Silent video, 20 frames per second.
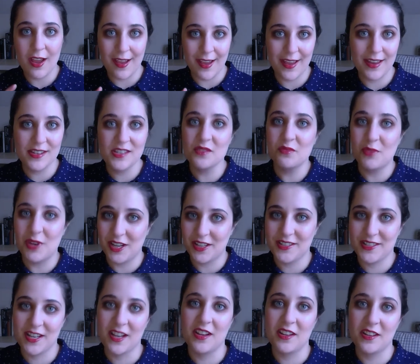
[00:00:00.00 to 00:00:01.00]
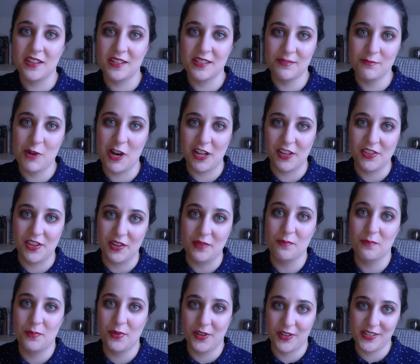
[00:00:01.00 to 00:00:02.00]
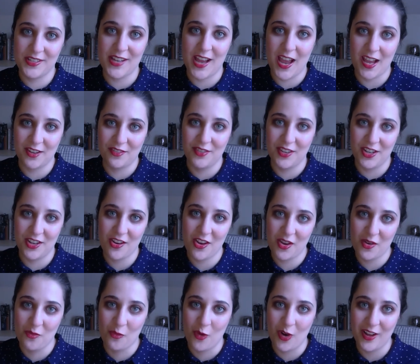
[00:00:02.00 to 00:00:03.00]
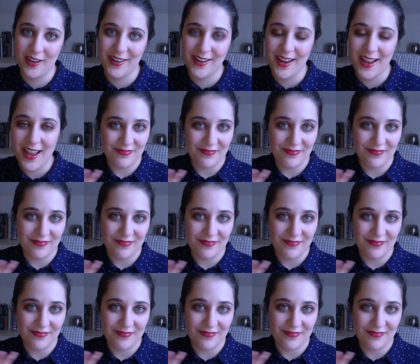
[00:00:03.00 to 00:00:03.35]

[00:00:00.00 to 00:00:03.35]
and a well done book tag video in one.